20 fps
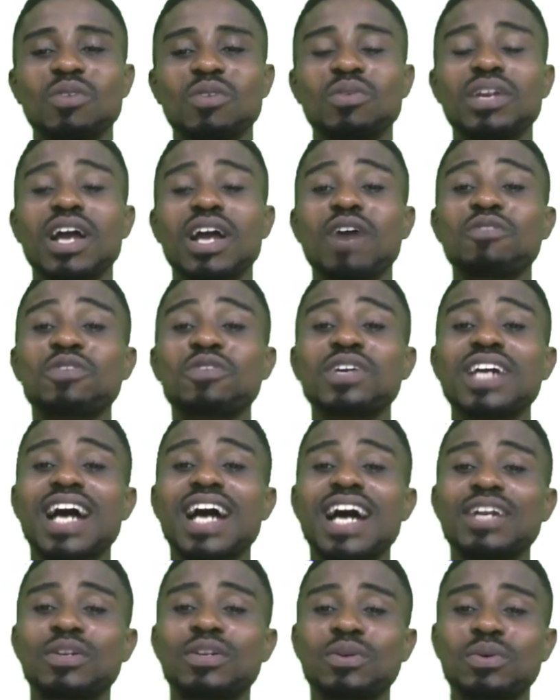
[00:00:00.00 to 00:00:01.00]
Without further
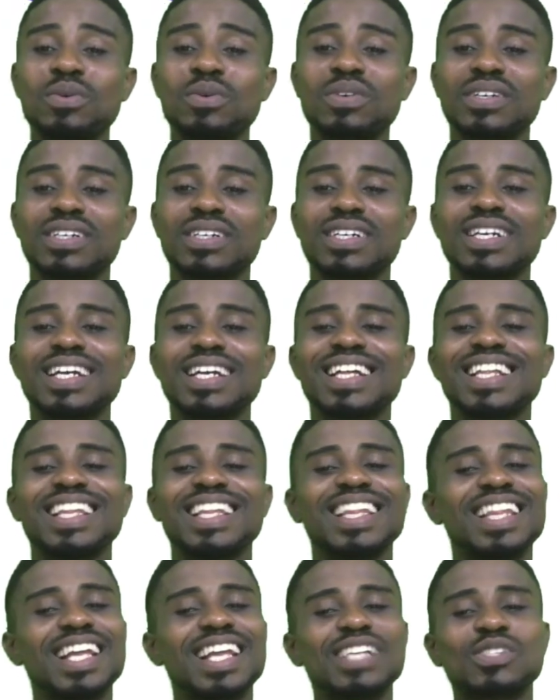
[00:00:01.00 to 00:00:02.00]
ado,
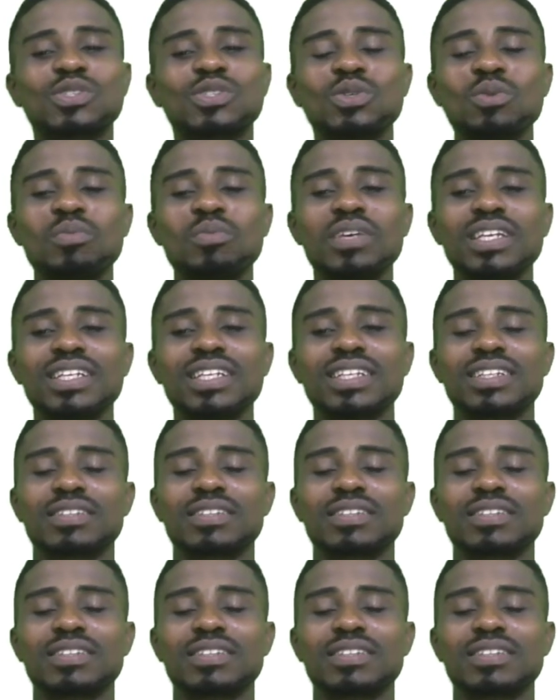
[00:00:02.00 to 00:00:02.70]
let's zoom in.